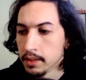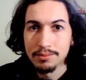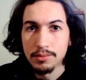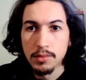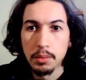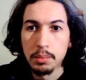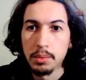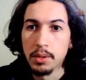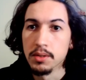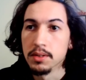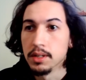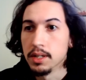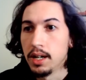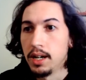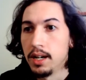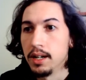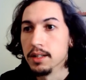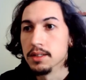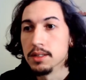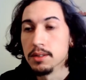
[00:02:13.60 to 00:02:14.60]
The pros and
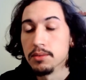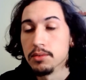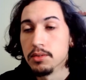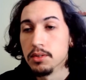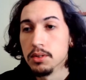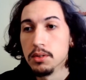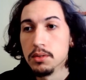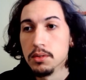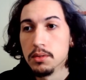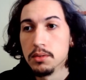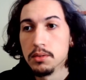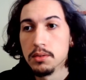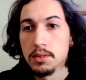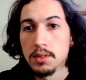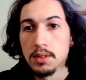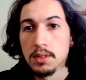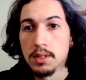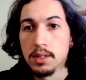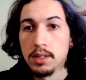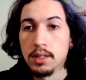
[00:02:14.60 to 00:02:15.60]
cons: if you
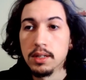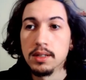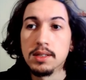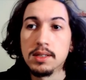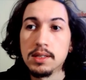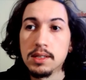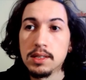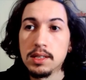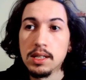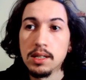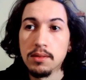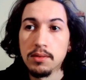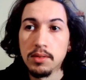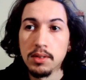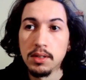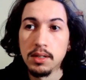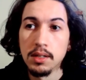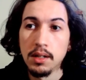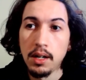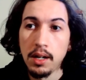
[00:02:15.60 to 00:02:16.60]
use the
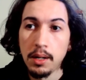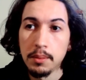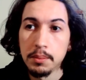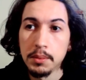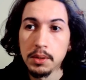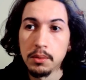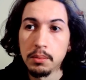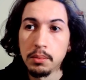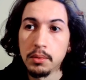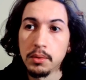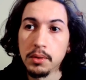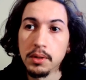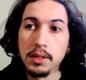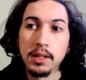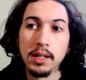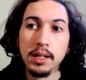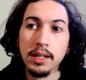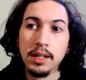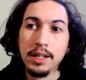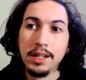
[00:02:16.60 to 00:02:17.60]
TV optical
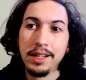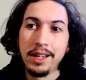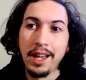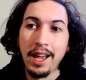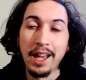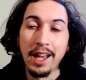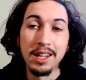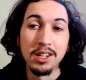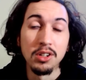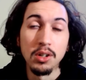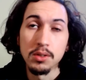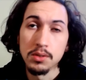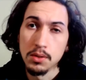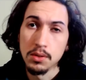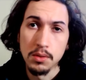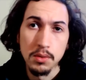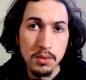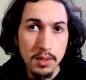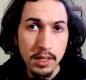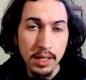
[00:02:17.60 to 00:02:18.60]
port and you're also
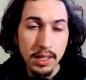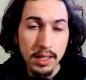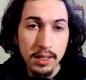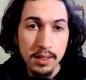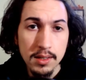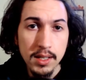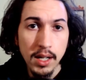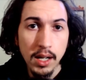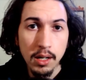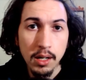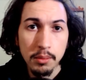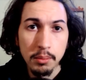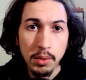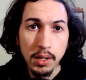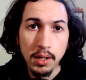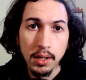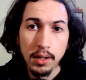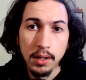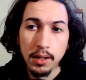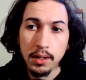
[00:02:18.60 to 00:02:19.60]
using like a sound
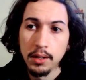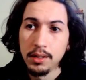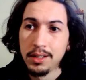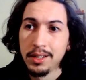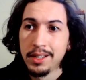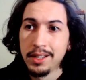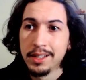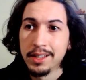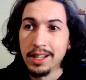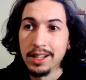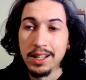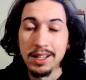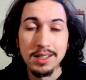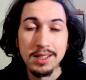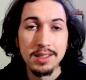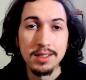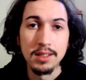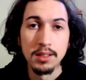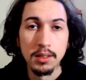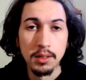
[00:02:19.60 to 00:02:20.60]
bar that
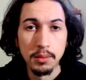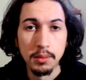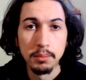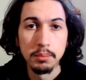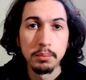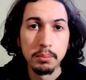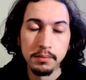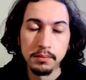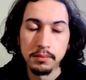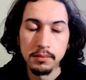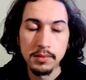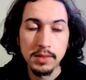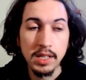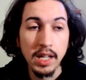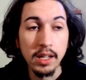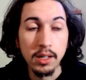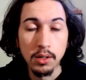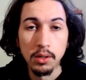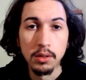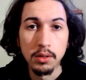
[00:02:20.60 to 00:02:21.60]
likes to
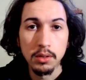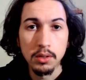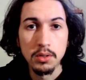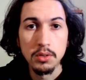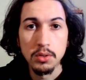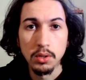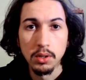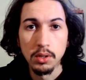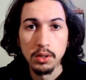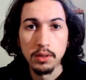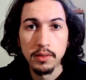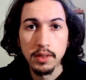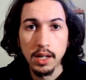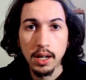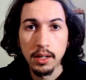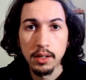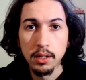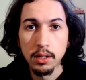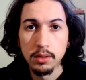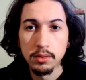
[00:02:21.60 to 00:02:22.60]
take control of the
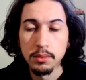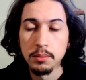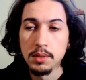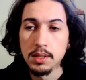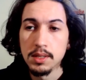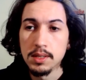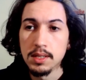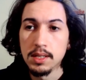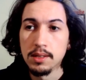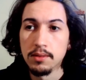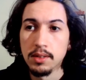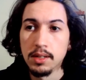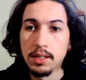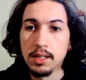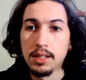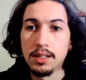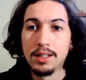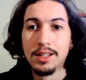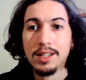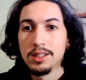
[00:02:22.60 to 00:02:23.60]
audio from the
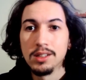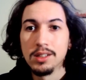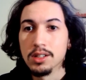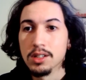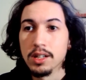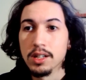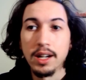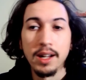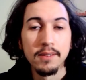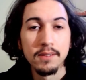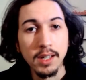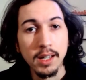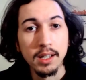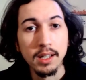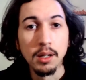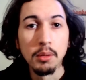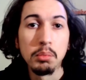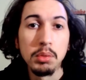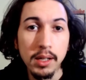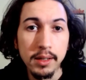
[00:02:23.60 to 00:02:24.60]
TV, you're going to have to like
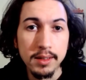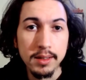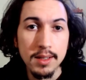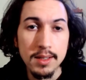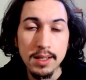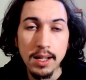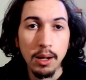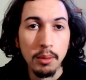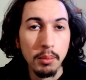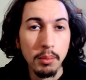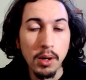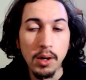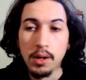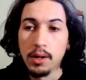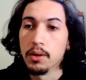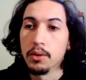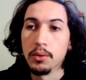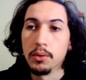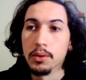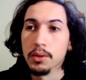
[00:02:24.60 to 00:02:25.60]
unplug the sound
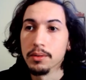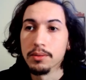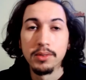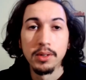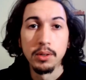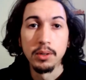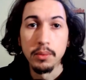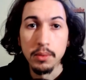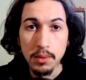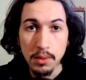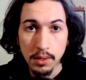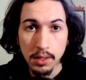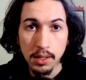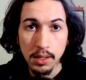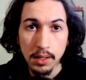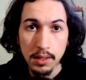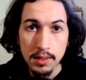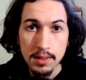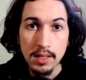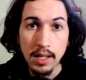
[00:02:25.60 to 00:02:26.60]
bar or fiddle with
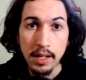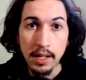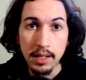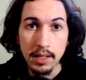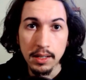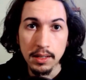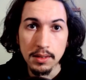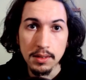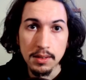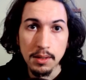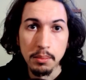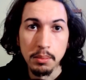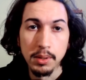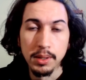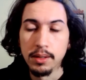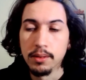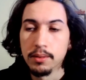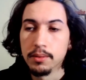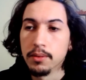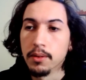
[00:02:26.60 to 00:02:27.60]
the settings a
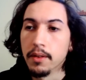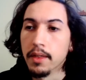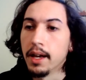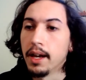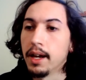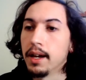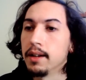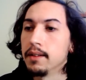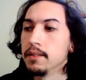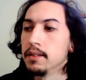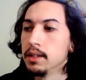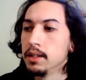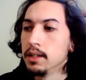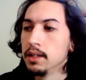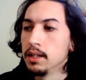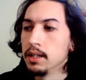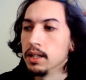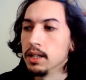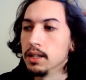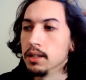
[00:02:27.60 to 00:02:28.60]
bit for that.
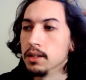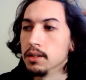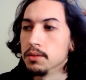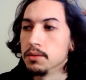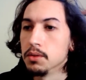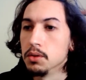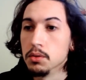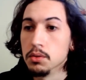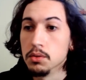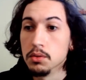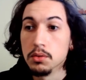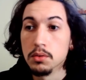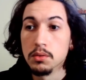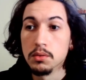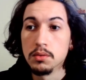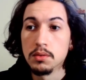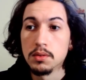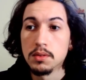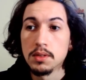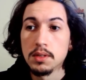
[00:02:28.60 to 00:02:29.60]
If you
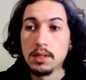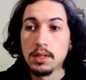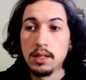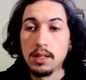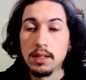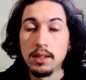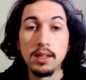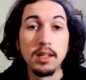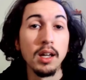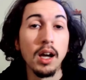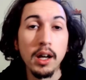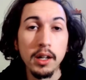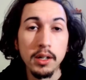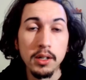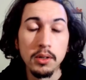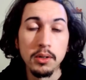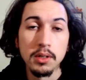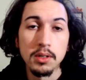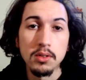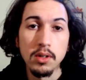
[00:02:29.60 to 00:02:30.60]
use the
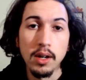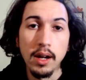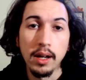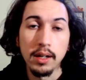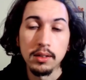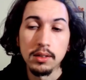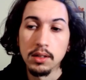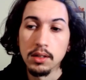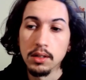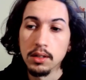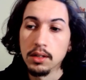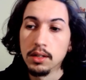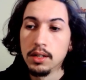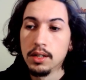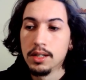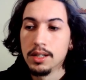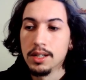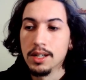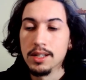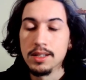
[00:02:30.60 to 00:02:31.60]
audio extractor,
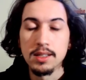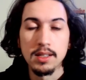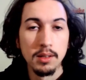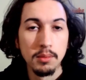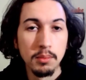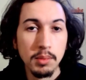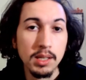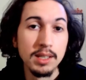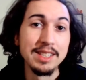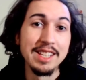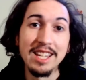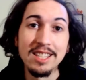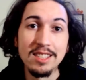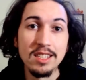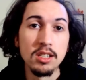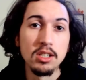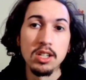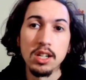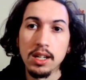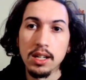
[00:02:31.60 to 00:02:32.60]
it's going to be a
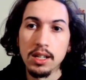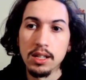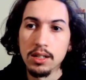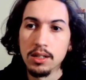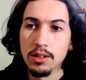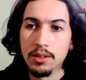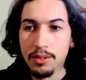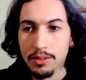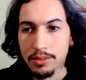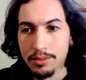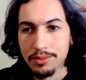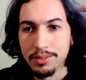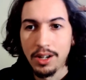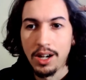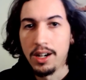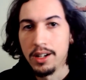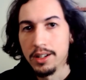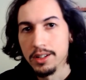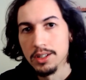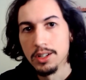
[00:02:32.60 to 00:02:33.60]
daisy chain of
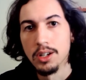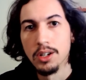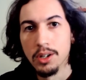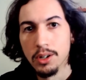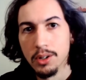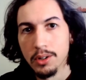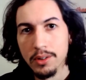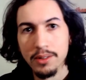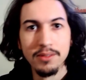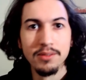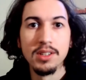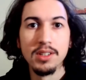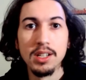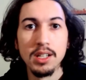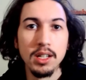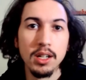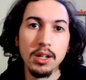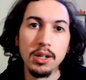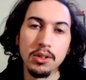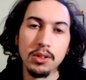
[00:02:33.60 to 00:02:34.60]
audio and
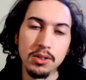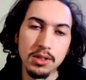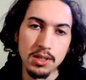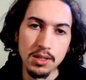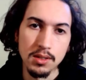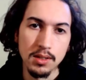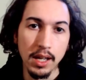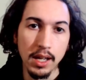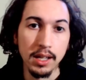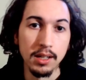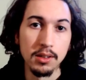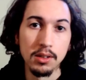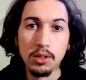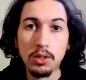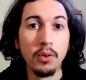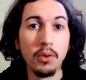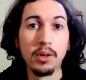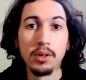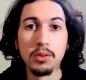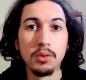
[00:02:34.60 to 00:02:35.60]
video, just like
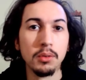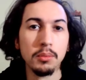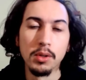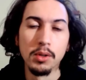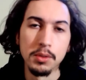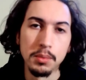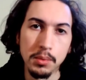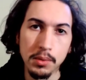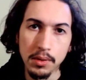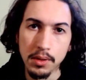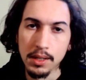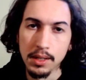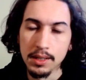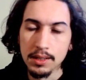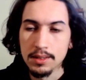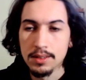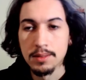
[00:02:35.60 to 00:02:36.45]
going through multiple things.